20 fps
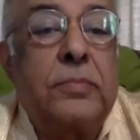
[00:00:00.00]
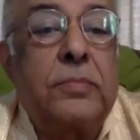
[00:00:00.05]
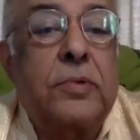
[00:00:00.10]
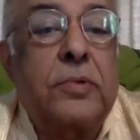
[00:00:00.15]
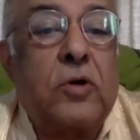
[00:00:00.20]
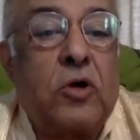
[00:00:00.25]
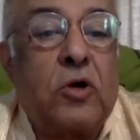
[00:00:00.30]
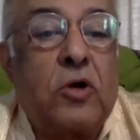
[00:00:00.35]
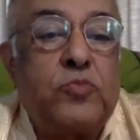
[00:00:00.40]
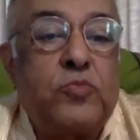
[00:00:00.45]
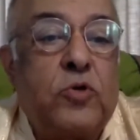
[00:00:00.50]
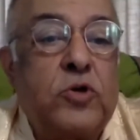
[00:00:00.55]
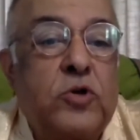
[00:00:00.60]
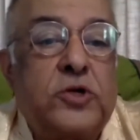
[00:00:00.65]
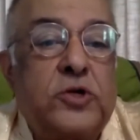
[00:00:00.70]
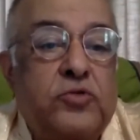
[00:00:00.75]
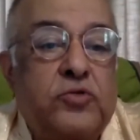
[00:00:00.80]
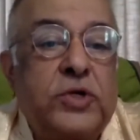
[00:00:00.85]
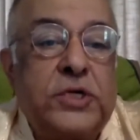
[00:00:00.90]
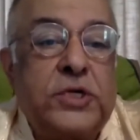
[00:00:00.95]
cross-border
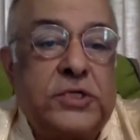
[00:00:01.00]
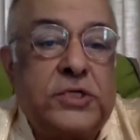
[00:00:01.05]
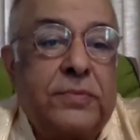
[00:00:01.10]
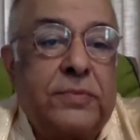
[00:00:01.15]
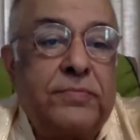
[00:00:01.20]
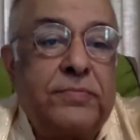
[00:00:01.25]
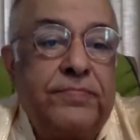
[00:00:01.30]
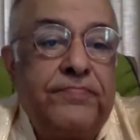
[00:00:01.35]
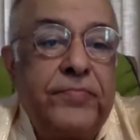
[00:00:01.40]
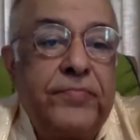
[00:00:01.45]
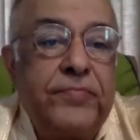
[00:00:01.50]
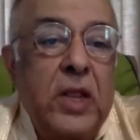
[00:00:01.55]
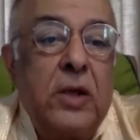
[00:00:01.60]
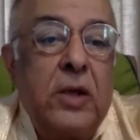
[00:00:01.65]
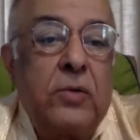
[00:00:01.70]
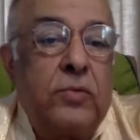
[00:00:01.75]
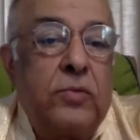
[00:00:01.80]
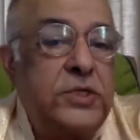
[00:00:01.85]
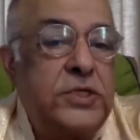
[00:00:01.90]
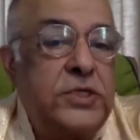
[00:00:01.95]
tourism,
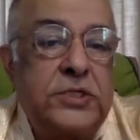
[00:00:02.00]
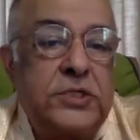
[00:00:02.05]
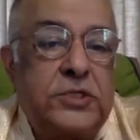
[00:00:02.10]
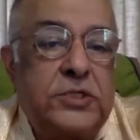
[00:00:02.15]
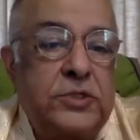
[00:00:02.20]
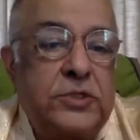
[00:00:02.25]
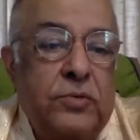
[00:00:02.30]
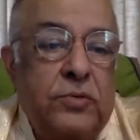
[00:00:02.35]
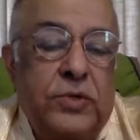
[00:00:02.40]
which is